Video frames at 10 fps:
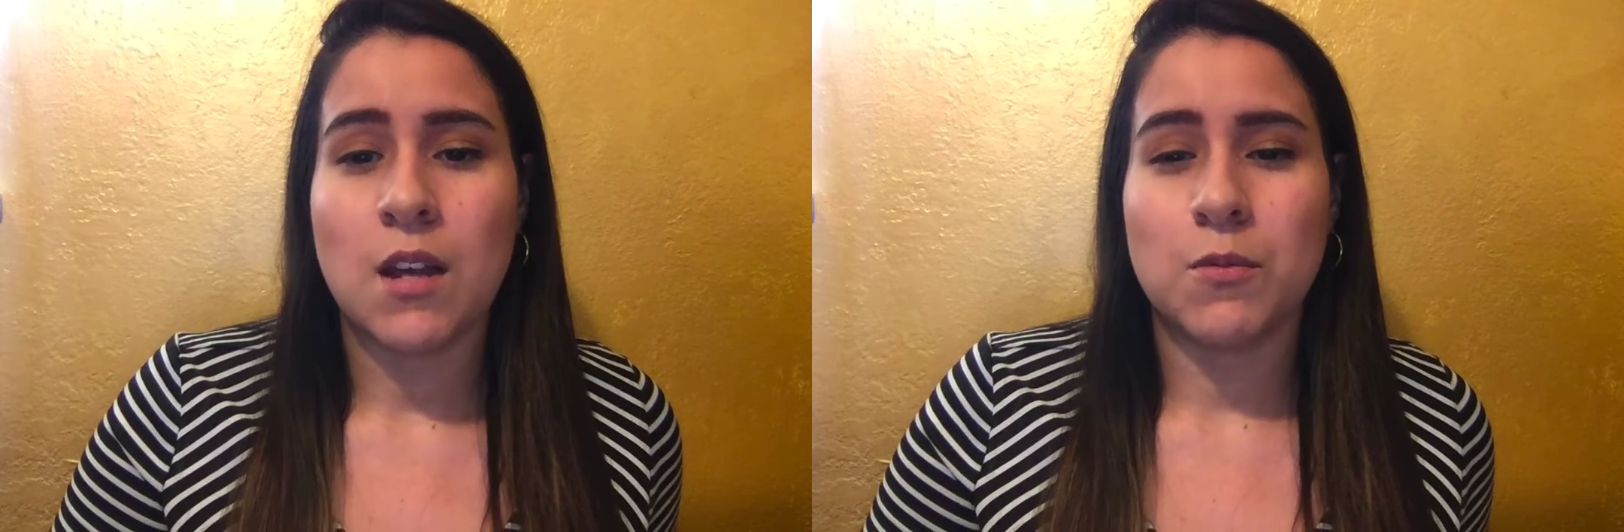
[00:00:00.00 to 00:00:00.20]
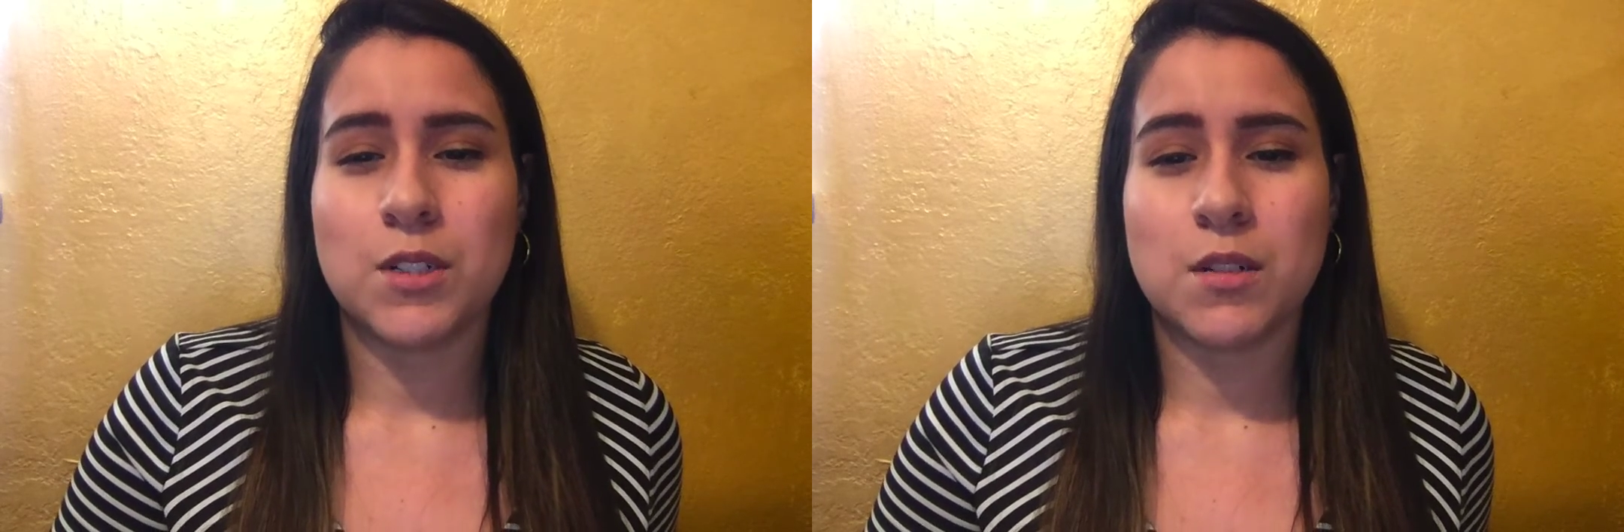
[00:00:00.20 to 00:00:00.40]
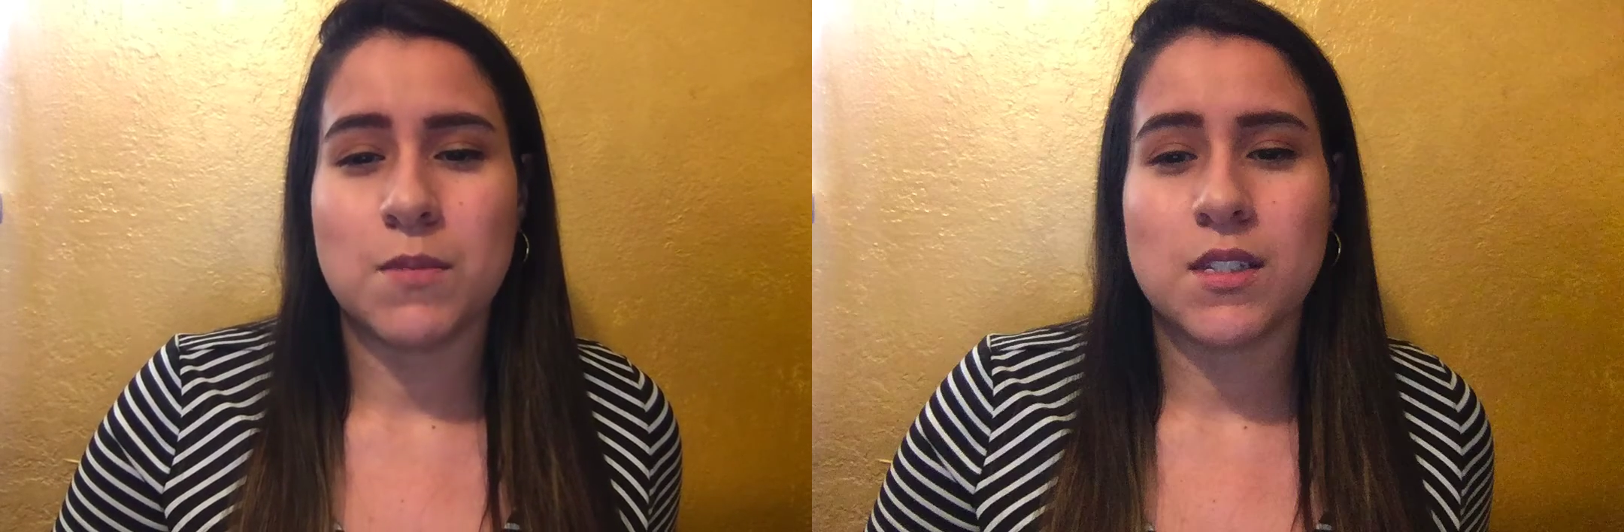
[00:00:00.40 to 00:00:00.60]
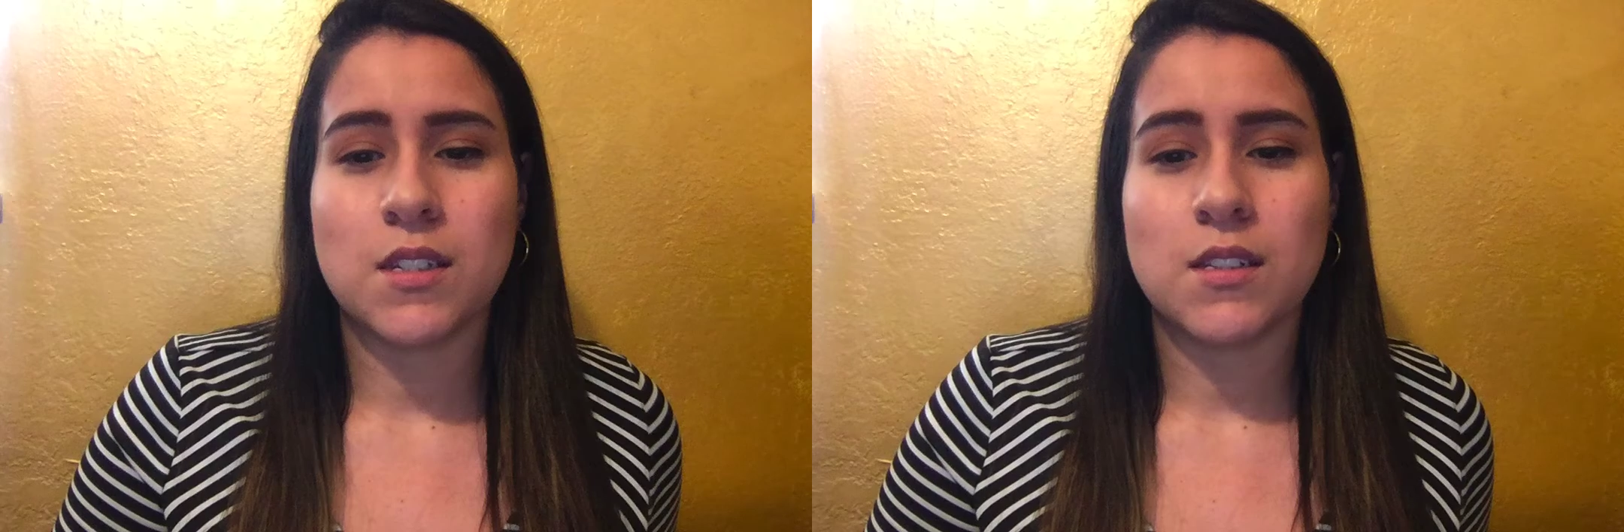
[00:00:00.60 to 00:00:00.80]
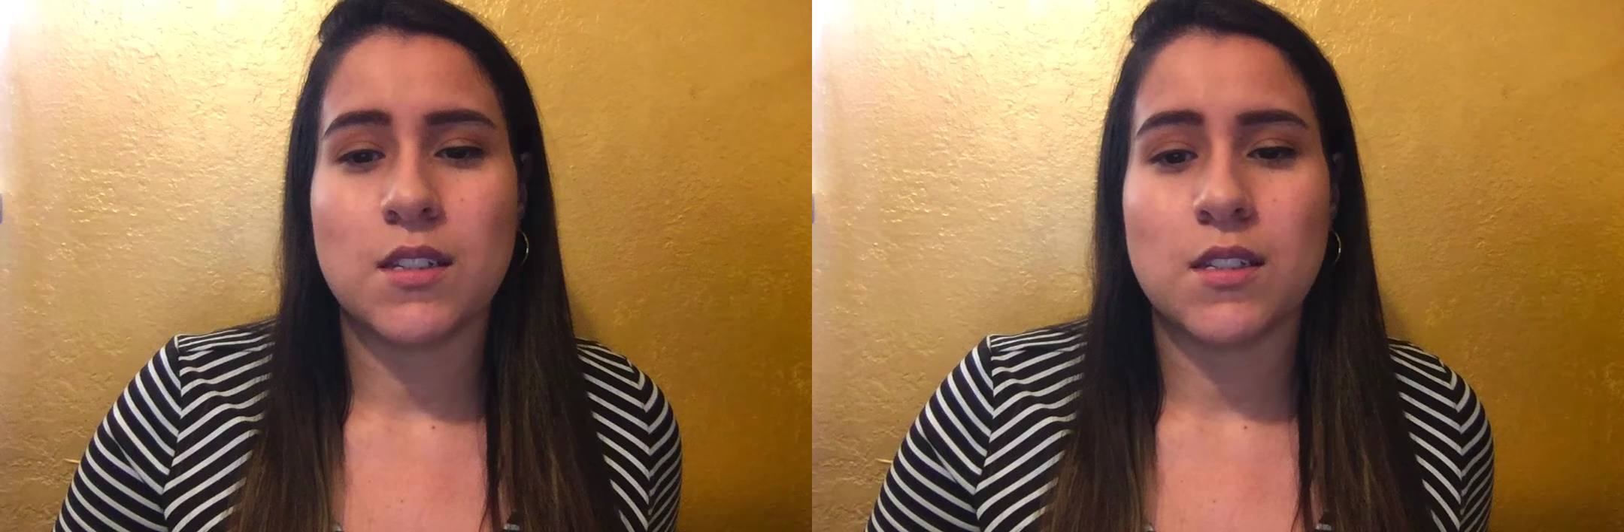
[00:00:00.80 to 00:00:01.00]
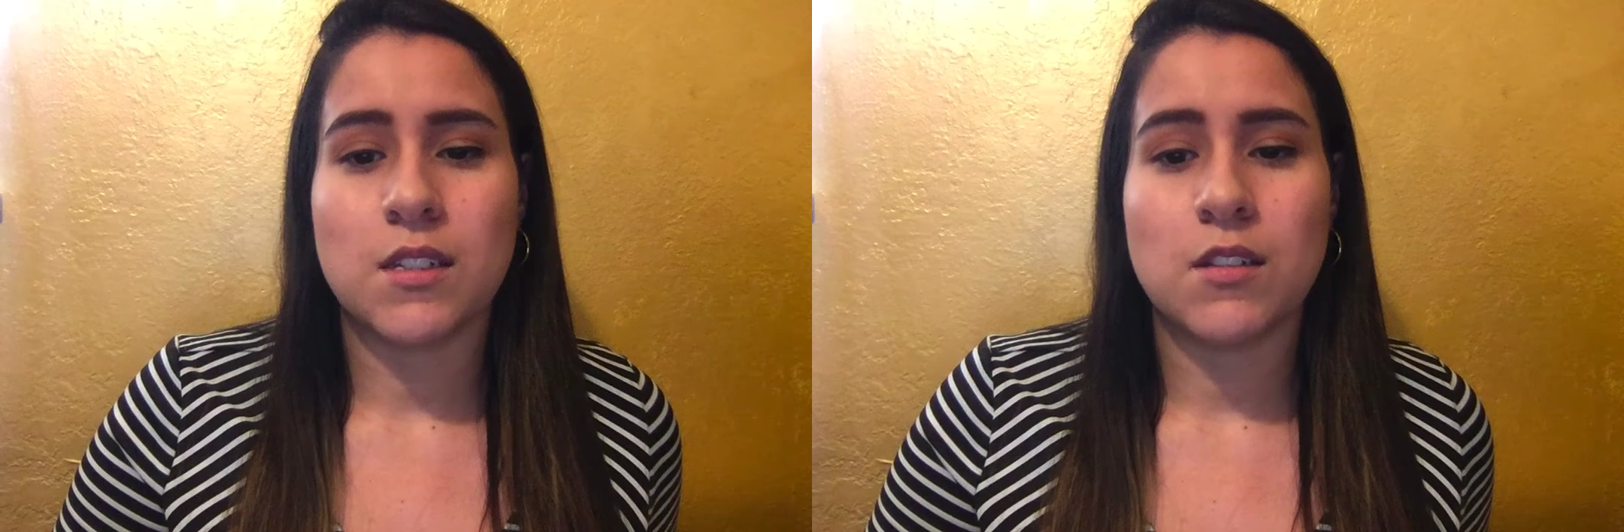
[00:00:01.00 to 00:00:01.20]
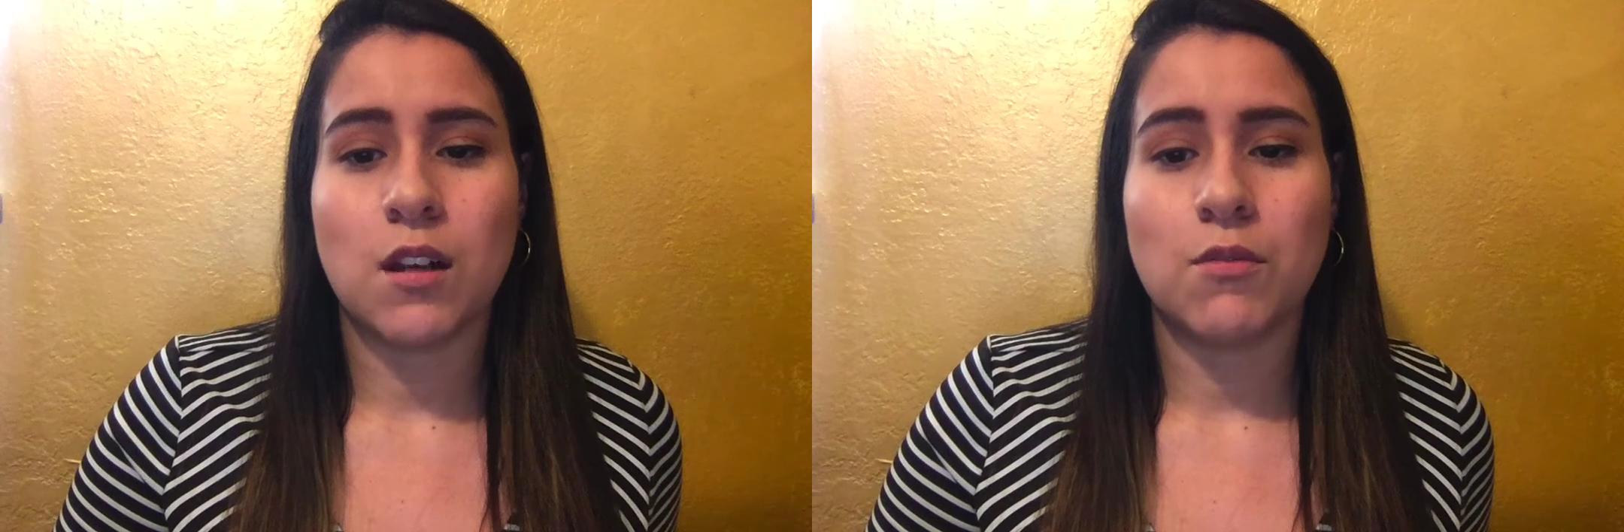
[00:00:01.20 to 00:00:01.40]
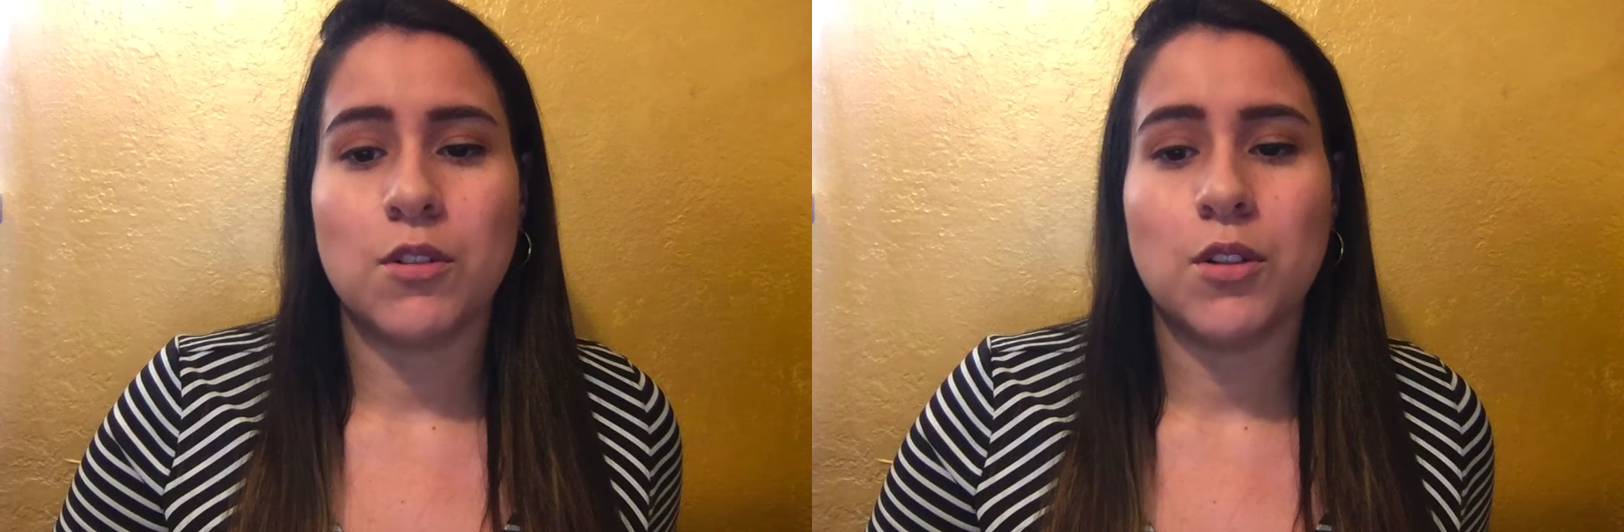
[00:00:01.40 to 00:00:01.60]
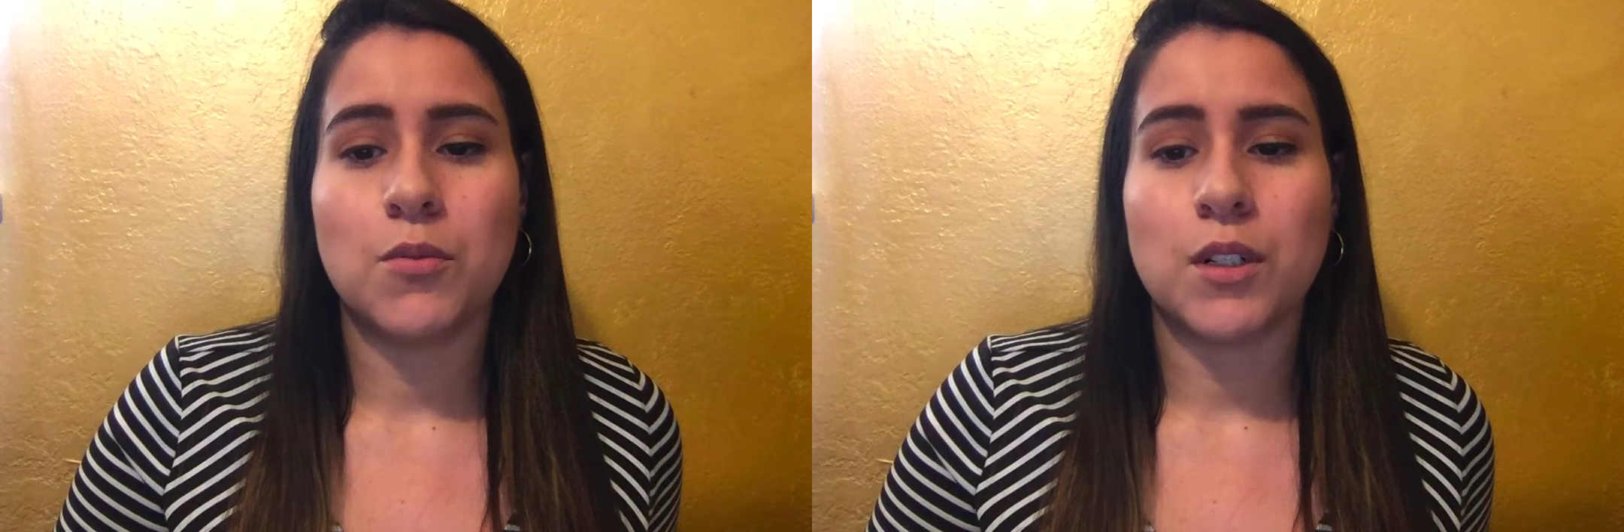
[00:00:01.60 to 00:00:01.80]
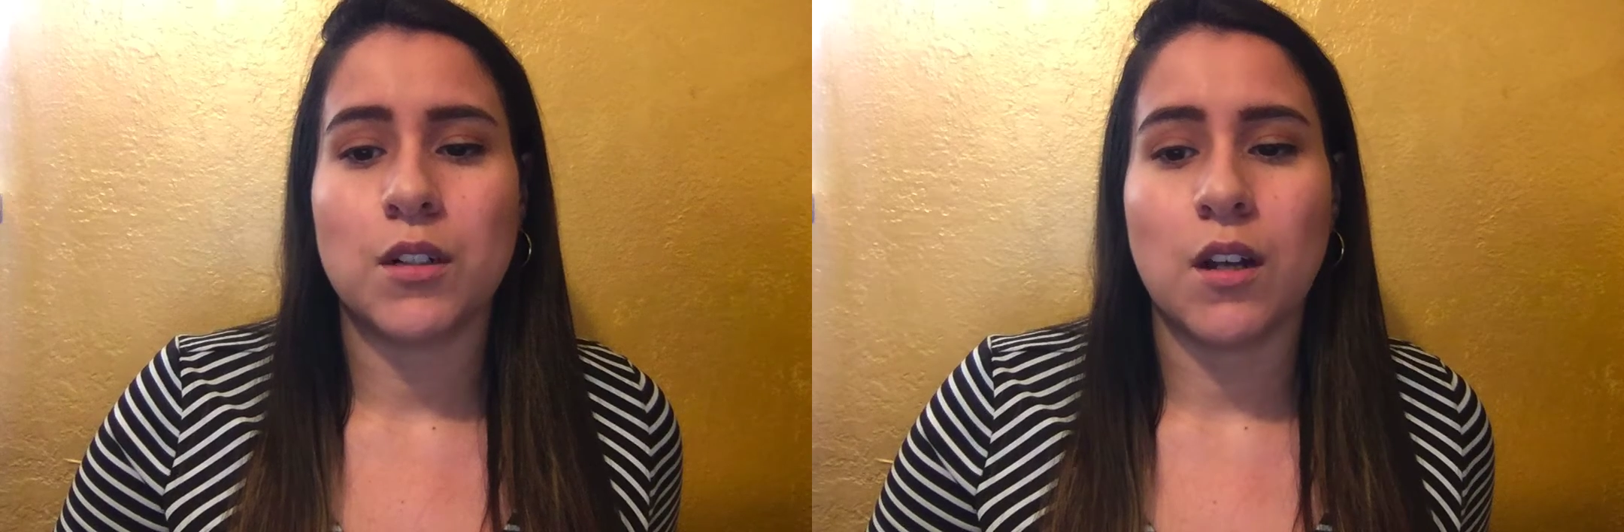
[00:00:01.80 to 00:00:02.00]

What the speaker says: which means that the CW were